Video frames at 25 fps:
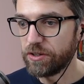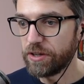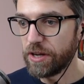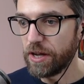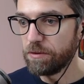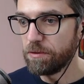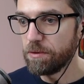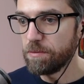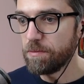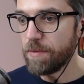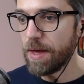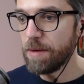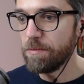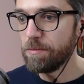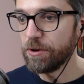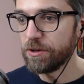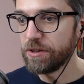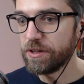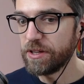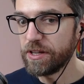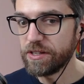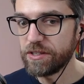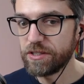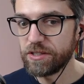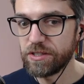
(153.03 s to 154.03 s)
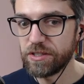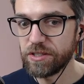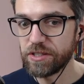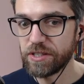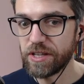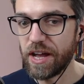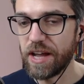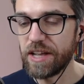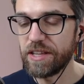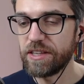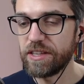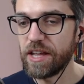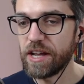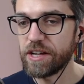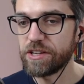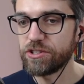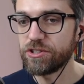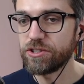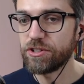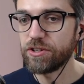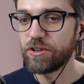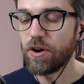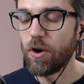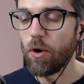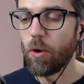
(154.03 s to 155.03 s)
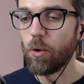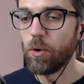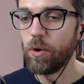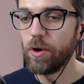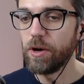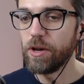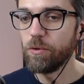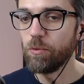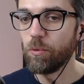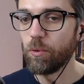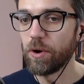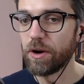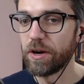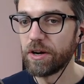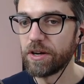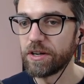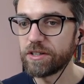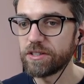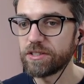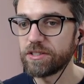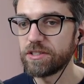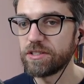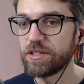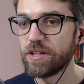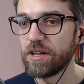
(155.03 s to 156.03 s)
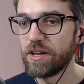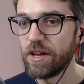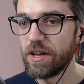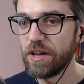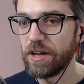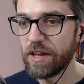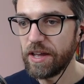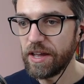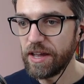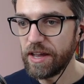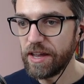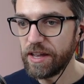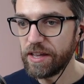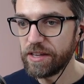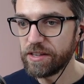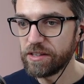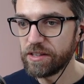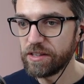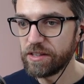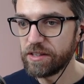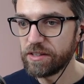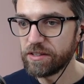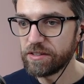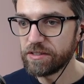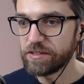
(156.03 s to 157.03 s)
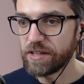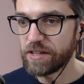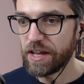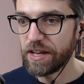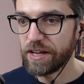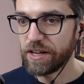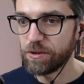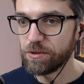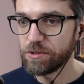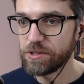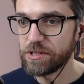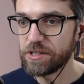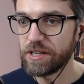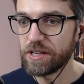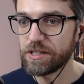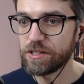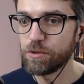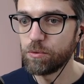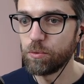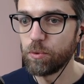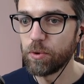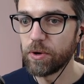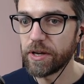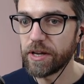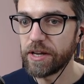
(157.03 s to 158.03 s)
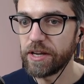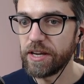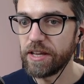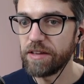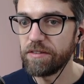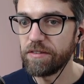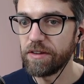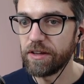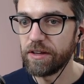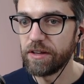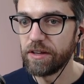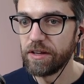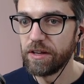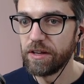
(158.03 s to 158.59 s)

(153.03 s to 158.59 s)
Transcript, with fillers: Now remember this sky texture only works in Cycles, it doesn't work in Eevee.